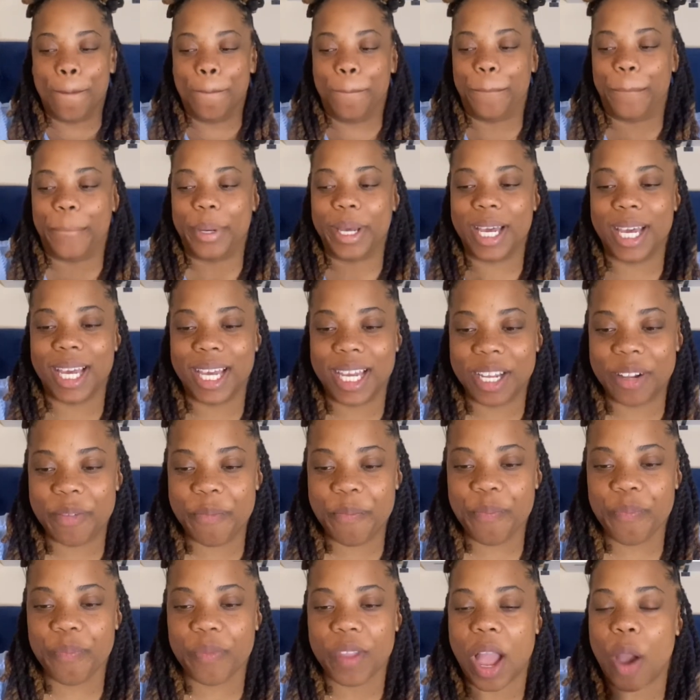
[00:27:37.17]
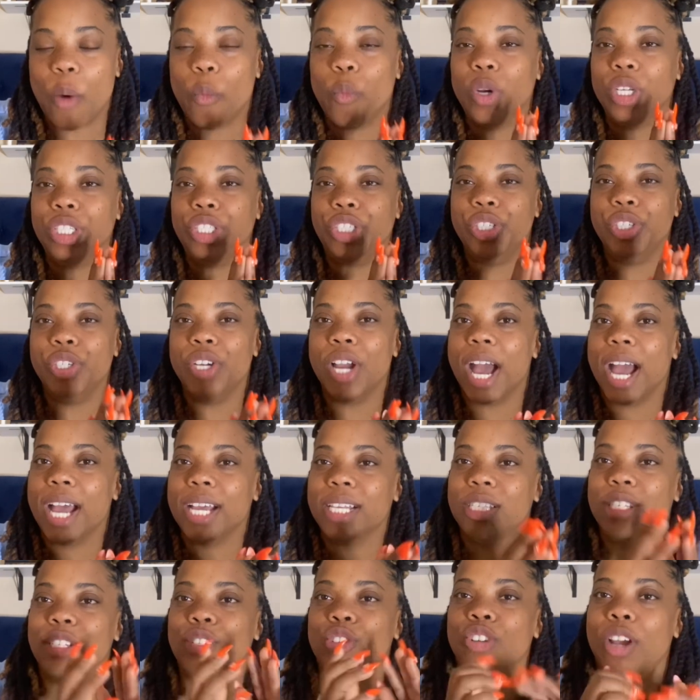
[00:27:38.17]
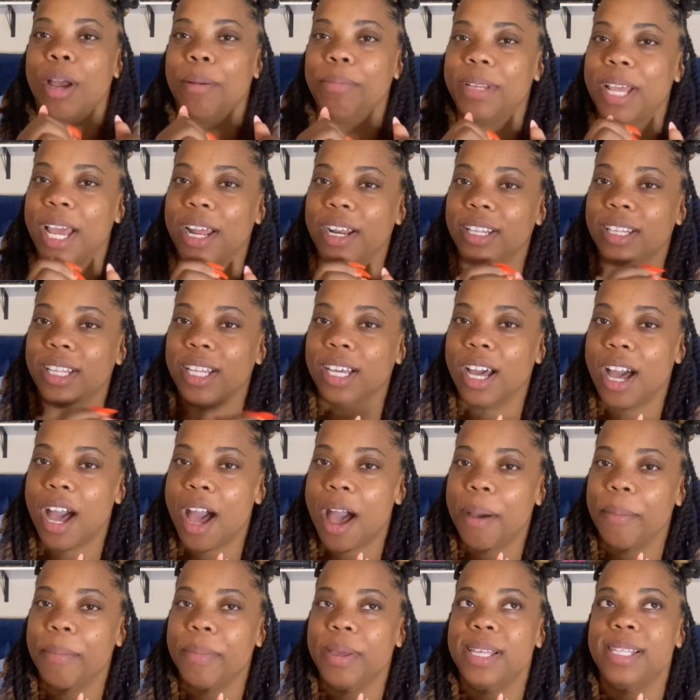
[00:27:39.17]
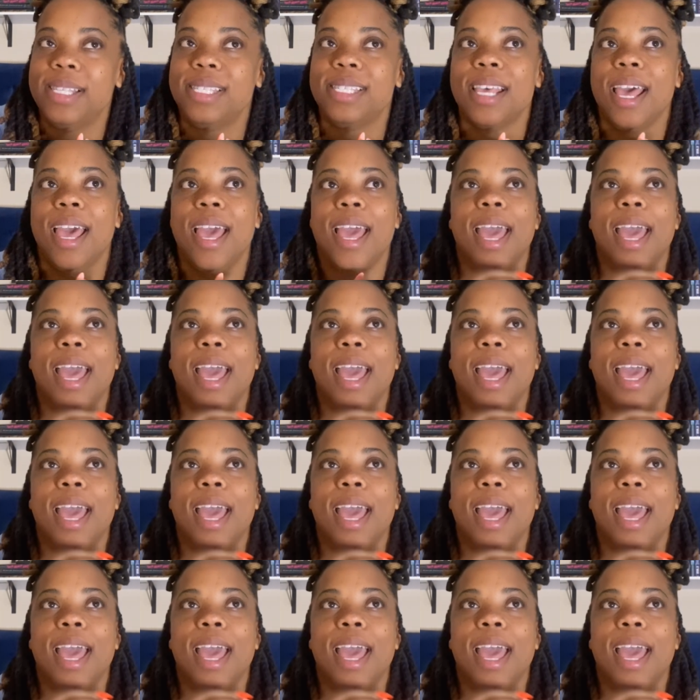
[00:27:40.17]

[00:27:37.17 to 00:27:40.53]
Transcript: but I want you guys to drop down in the comments